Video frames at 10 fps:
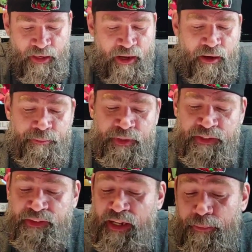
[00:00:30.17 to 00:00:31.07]
Um,
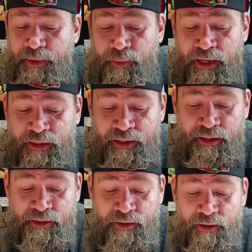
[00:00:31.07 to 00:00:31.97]
this zombie
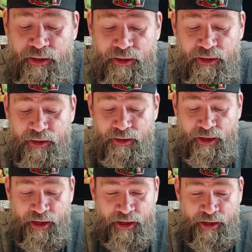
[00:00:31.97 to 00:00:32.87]
reindeer
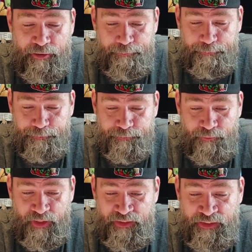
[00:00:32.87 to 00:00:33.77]
uh,
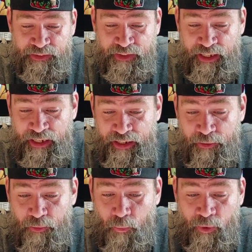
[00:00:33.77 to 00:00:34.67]
says it's
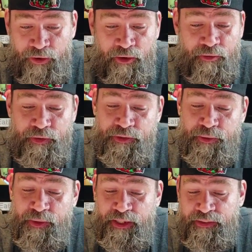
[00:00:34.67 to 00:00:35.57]
a winner of the
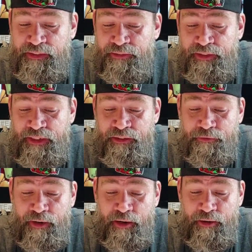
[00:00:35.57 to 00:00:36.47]
2017
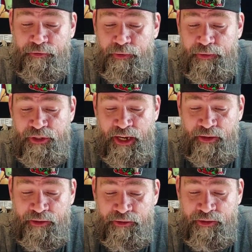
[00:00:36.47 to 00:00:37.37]
Fiery Food
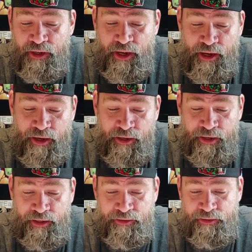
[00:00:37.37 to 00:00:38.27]
Challenge uh,
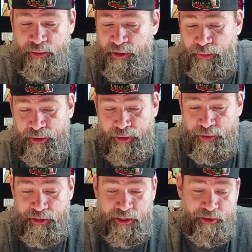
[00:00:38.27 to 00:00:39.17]
at
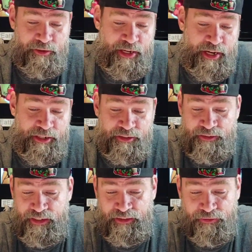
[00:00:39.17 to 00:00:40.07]

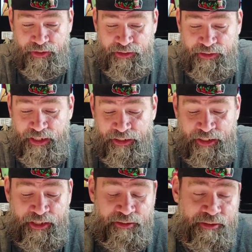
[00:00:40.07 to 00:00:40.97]

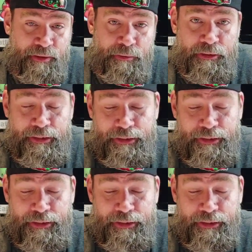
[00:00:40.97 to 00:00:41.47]
www.zestfest.net. So